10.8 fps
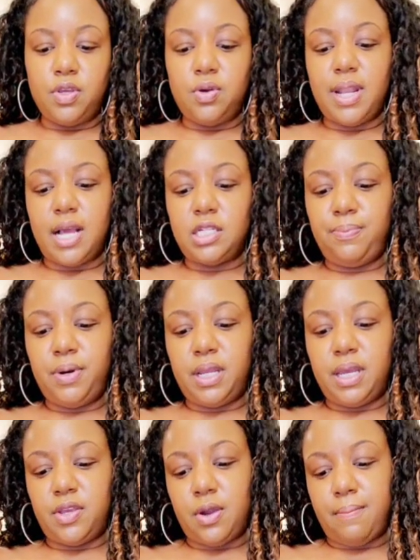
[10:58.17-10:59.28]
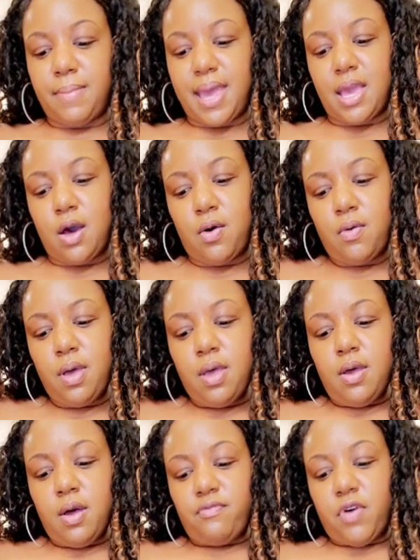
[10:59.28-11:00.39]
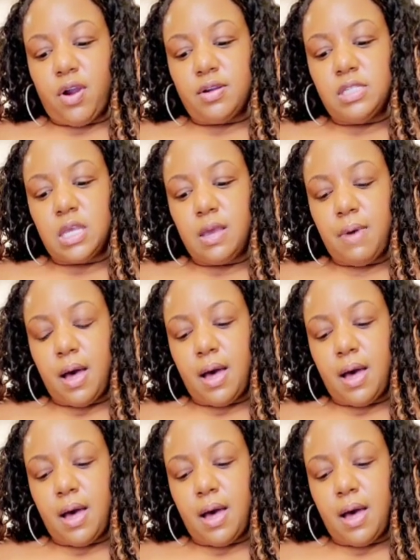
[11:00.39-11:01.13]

You can actually put in your mayo first